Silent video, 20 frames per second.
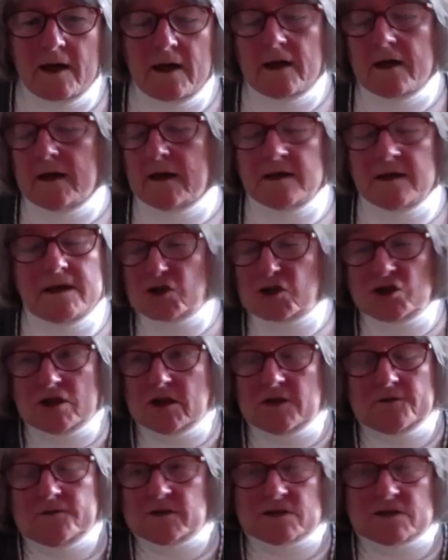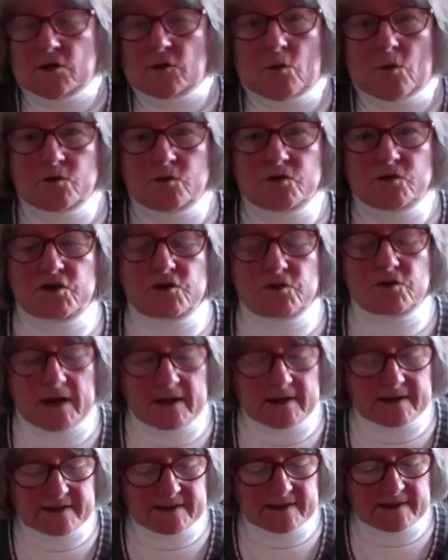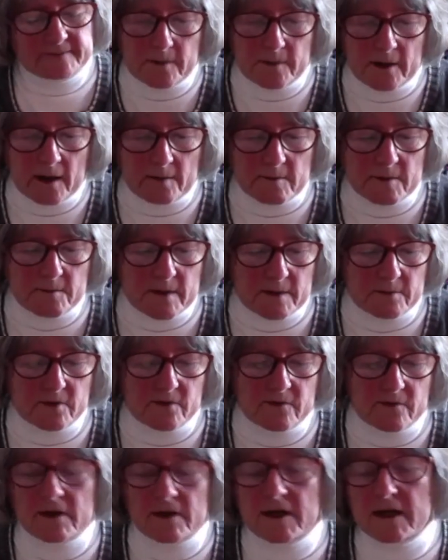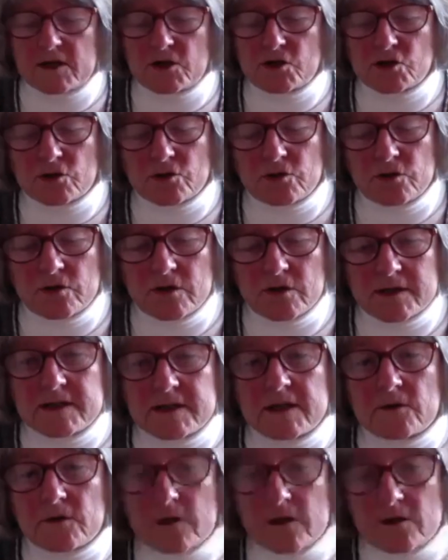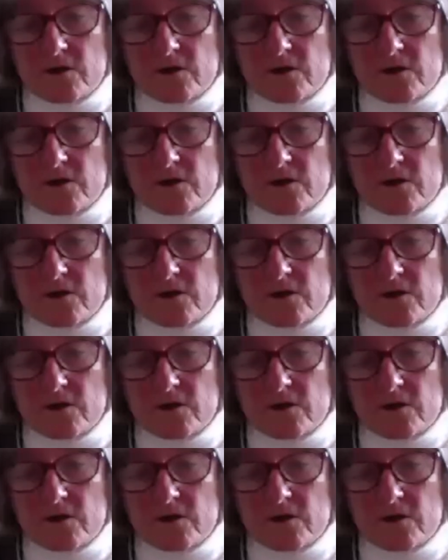initiatives, their own strengths. I'm a member of the Lakeshore Unitarian